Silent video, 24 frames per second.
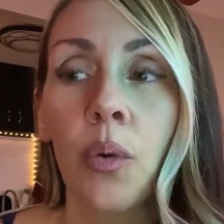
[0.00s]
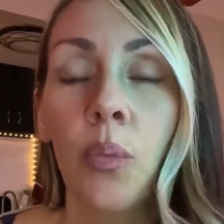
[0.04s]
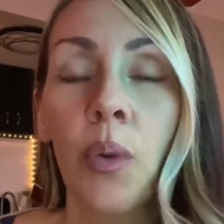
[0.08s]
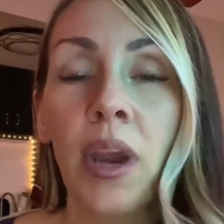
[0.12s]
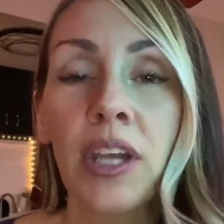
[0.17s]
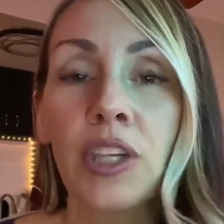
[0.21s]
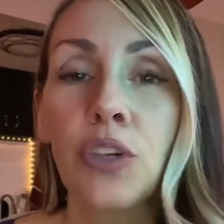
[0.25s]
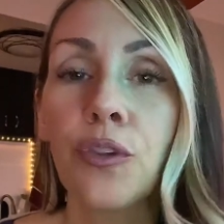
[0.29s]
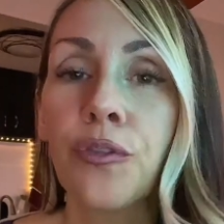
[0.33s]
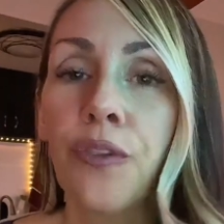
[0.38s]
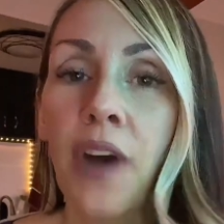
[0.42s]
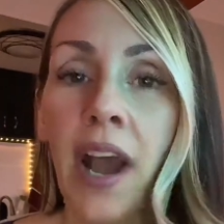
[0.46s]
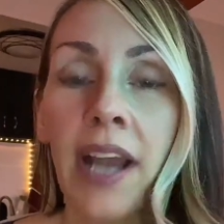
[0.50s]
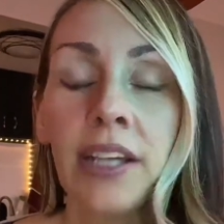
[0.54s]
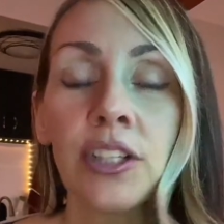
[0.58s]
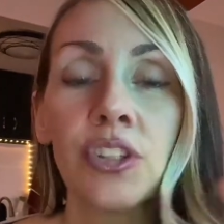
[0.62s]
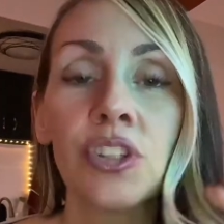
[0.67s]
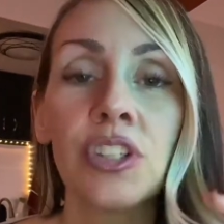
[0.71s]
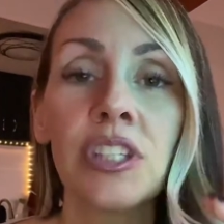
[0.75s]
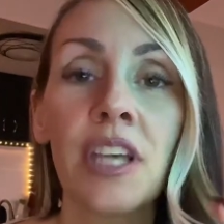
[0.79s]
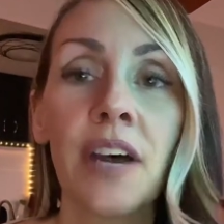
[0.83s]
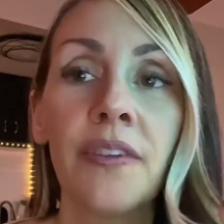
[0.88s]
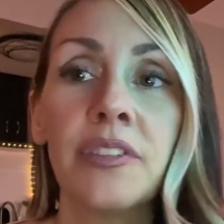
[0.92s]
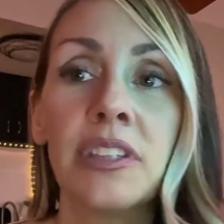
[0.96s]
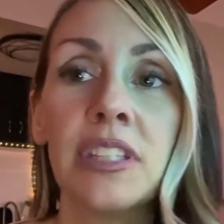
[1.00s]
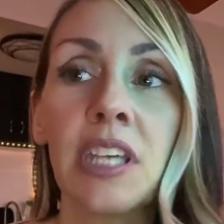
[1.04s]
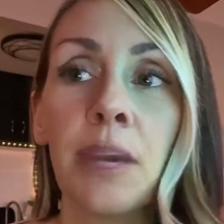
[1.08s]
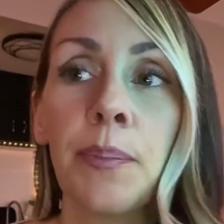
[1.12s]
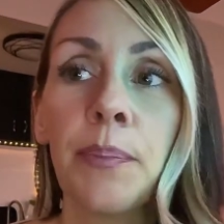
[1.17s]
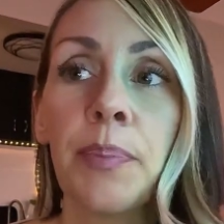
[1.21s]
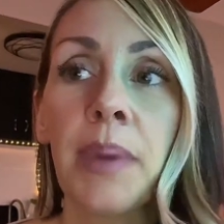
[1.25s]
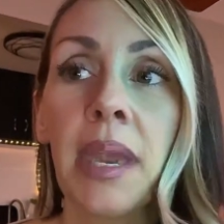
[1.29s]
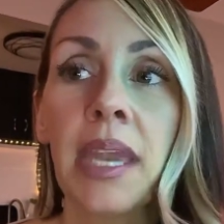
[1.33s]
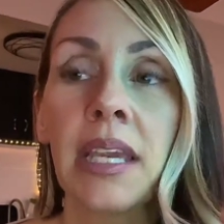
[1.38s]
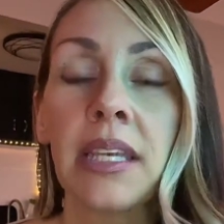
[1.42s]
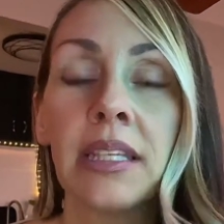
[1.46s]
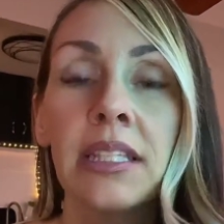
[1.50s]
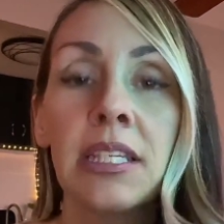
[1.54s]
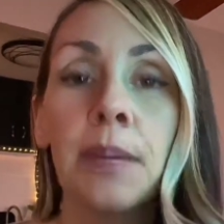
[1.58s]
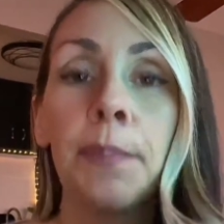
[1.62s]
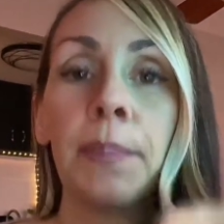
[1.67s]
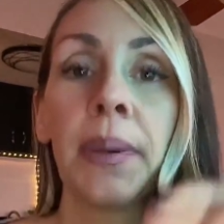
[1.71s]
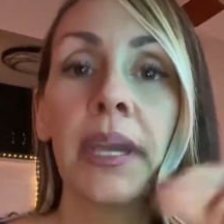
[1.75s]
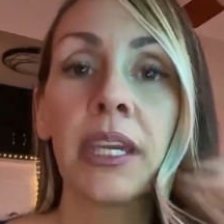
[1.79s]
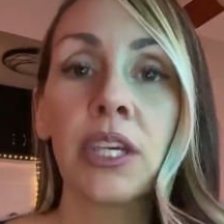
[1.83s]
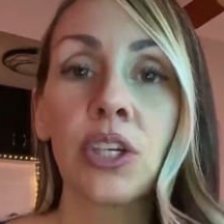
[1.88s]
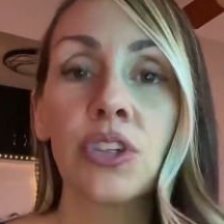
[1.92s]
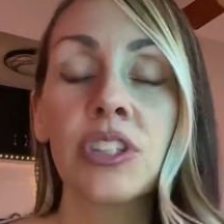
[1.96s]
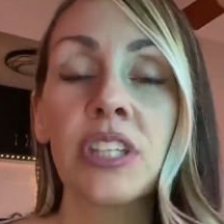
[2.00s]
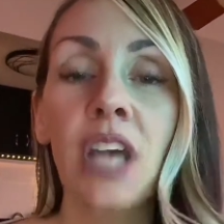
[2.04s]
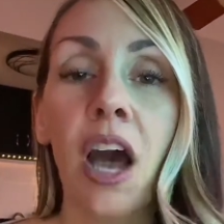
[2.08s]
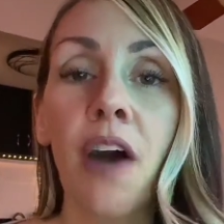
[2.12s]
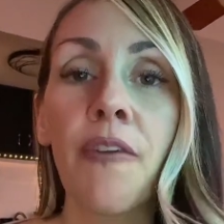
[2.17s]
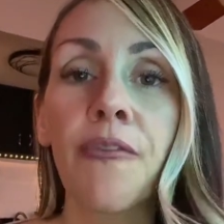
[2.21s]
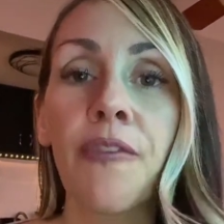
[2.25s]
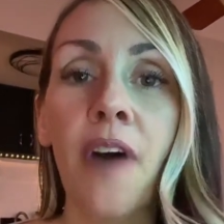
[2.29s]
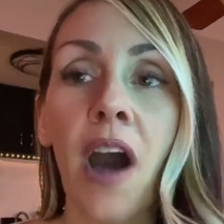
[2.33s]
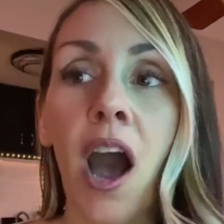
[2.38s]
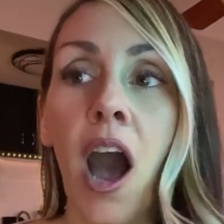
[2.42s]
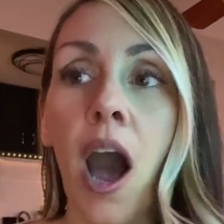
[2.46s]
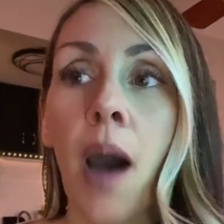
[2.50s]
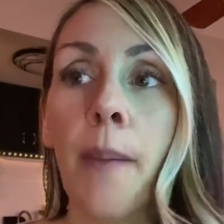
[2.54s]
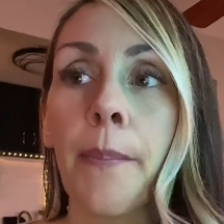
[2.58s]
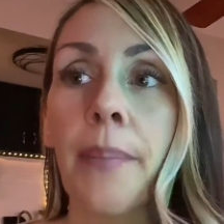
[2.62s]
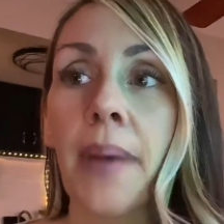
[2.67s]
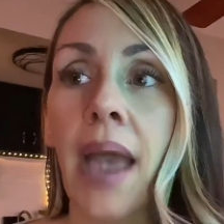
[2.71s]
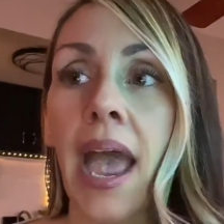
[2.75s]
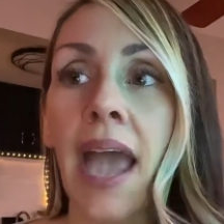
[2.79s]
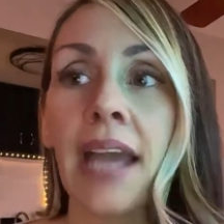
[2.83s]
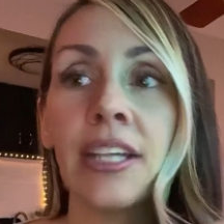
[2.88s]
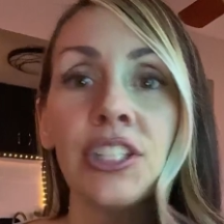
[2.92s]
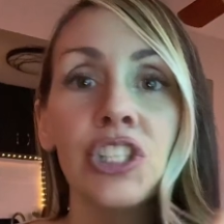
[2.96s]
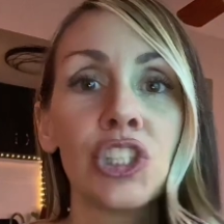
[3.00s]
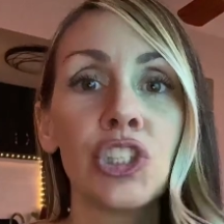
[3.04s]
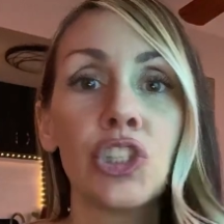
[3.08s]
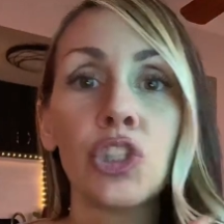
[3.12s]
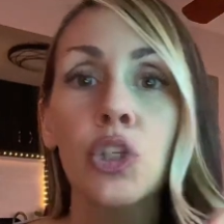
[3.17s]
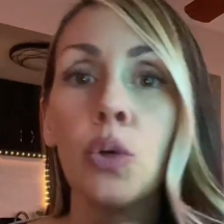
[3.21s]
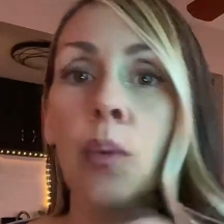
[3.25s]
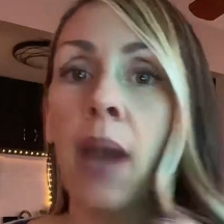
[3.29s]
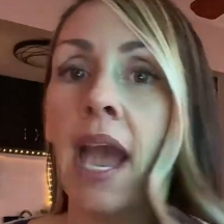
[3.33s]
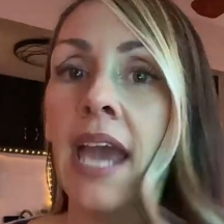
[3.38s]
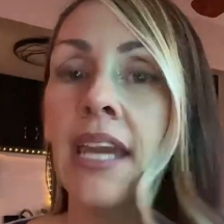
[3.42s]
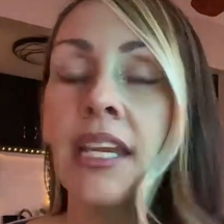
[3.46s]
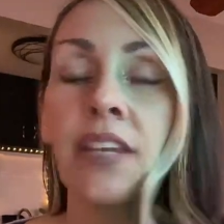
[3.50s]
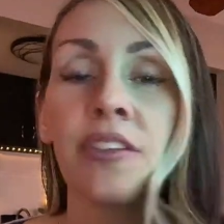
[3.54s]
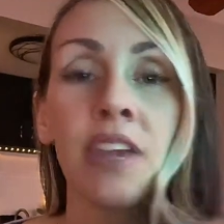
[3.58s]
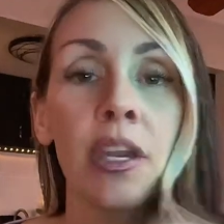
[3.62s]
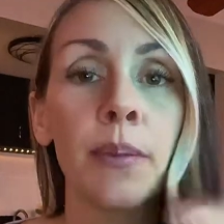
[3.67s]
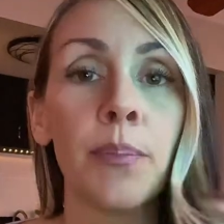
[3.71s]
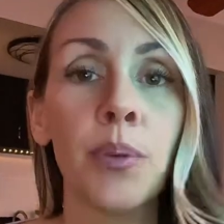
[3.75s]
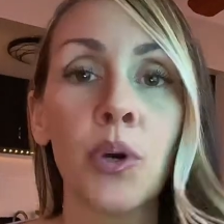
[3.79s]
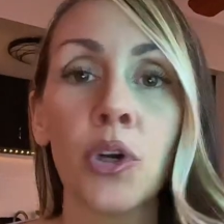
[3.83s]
when you find yourself dipping, to pick yourself up and just do anything.